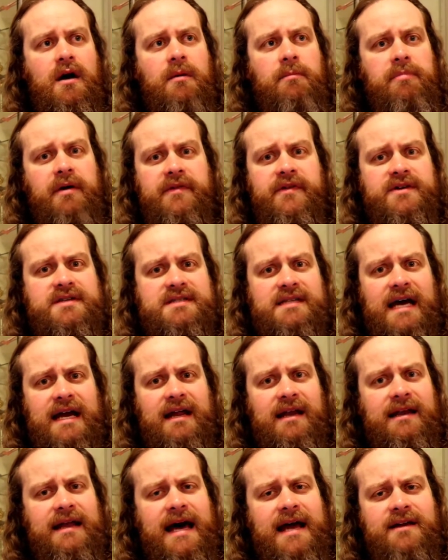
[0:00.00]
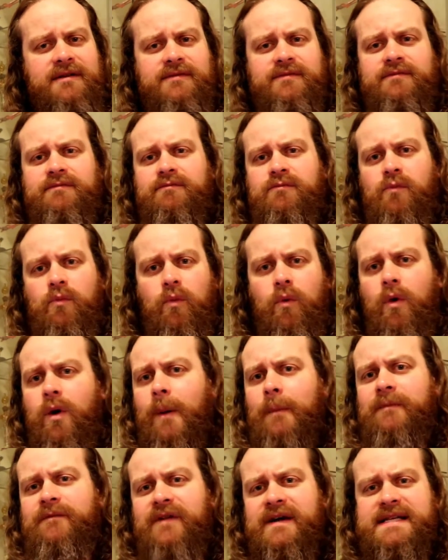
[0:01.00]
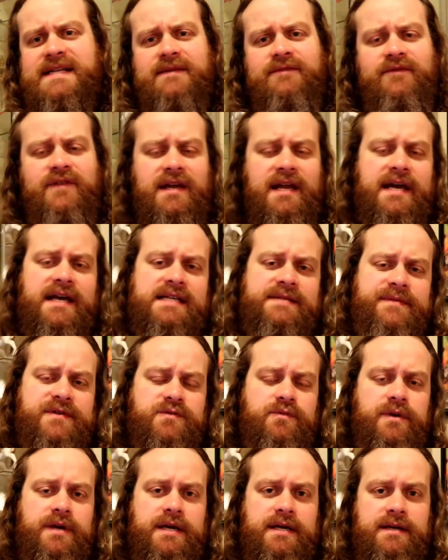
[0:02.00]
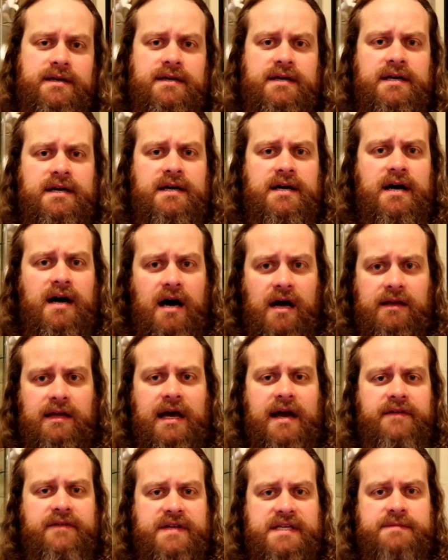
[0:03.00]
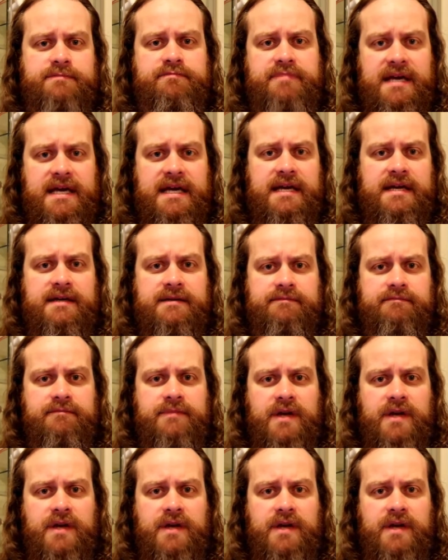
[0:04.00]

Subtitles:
But there's not a lot of warm, fuzzy feelings between a lot of these big,